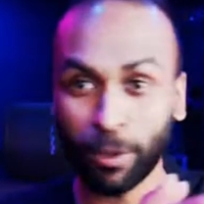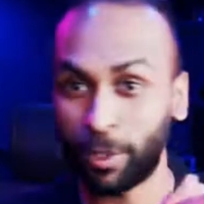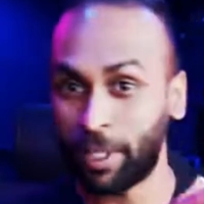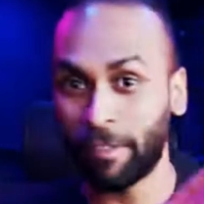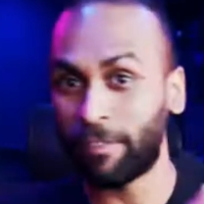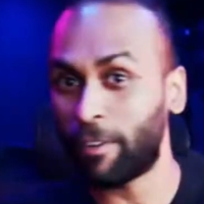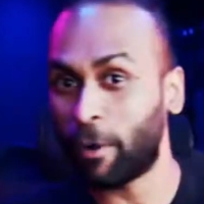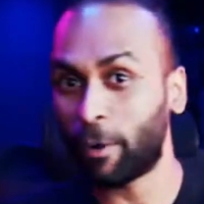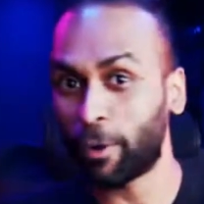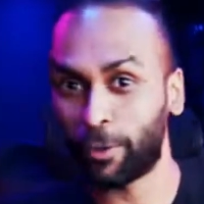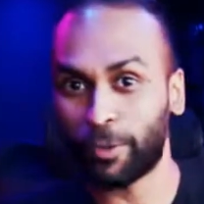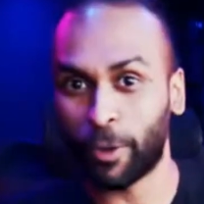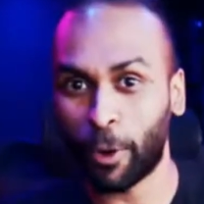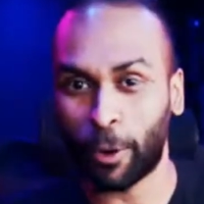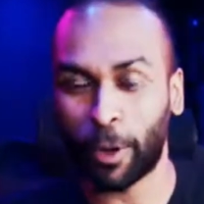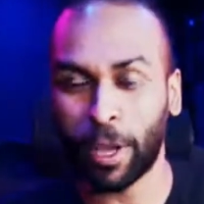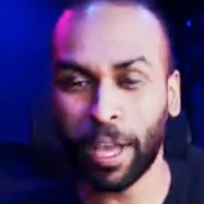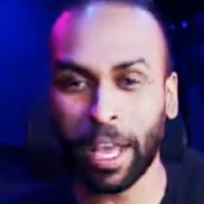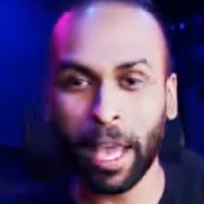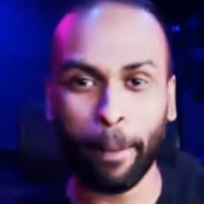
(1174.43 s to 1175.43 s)
A phone is phone,
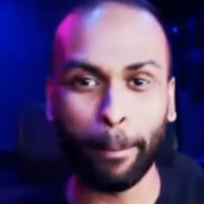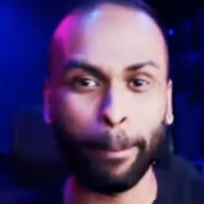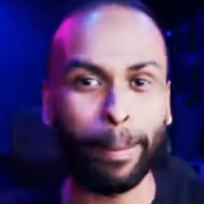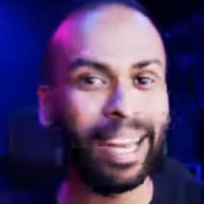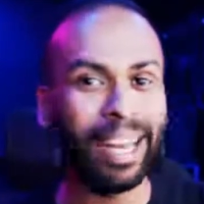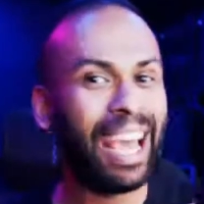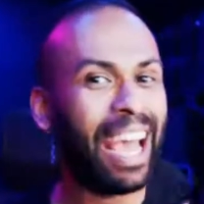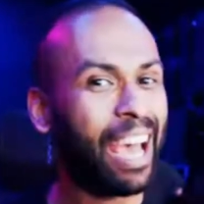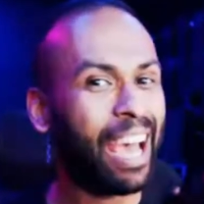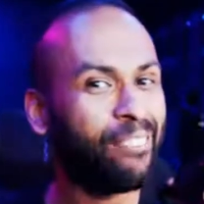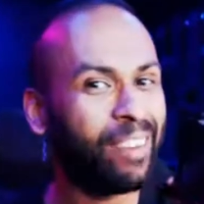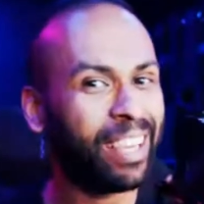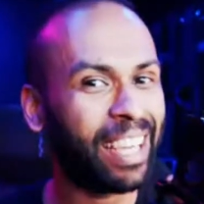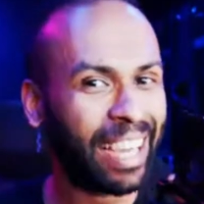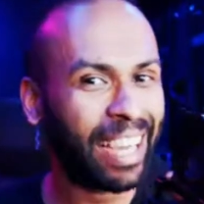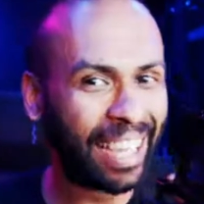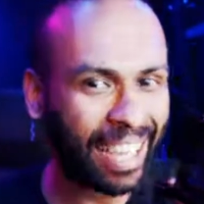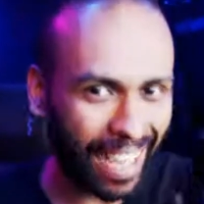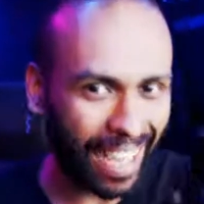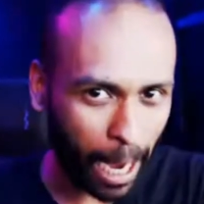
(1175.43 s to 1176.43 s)
but having a
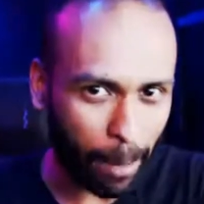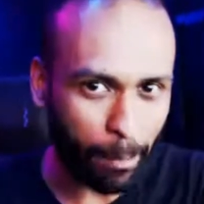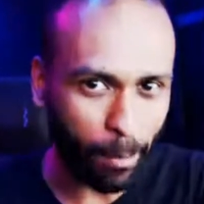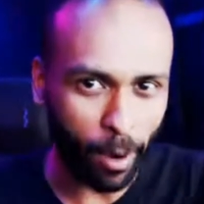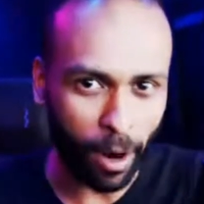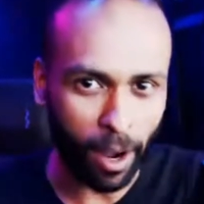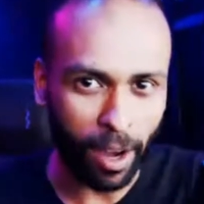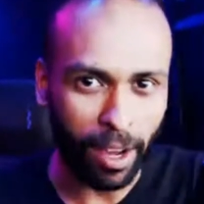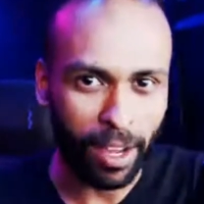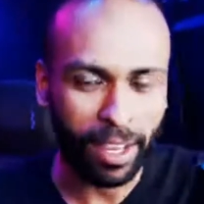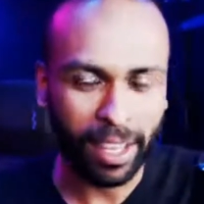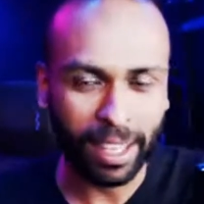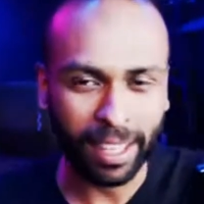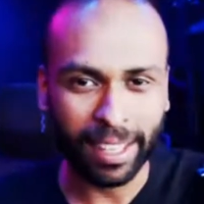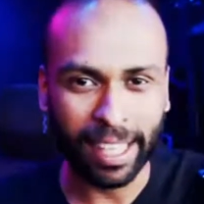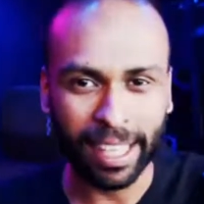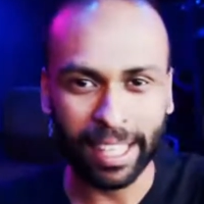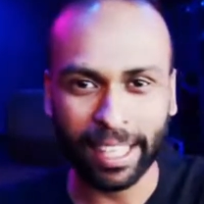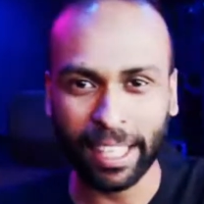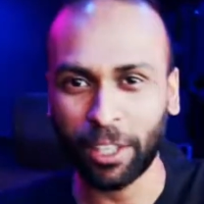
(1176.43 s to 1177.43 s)
camera
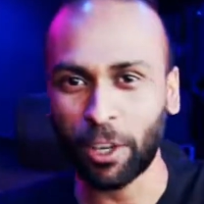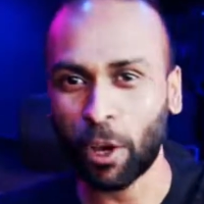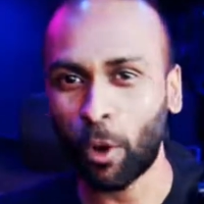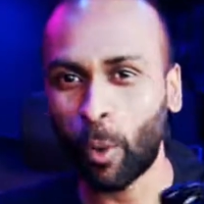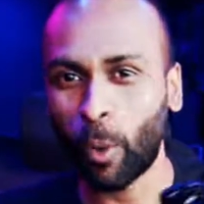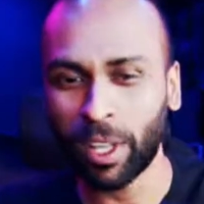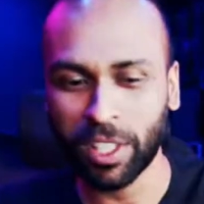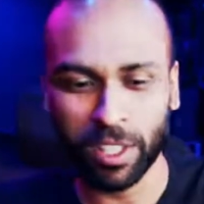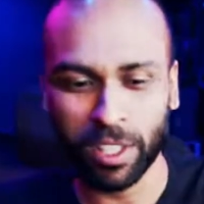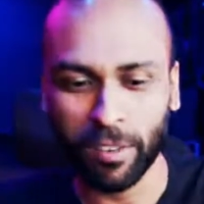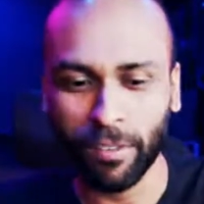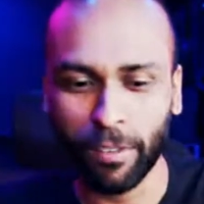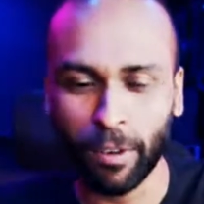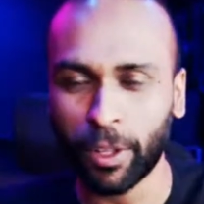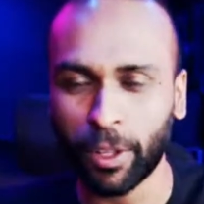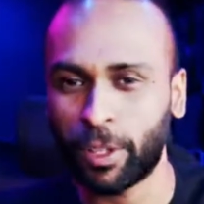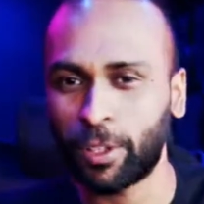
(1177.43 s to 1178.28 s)
that can go one step further.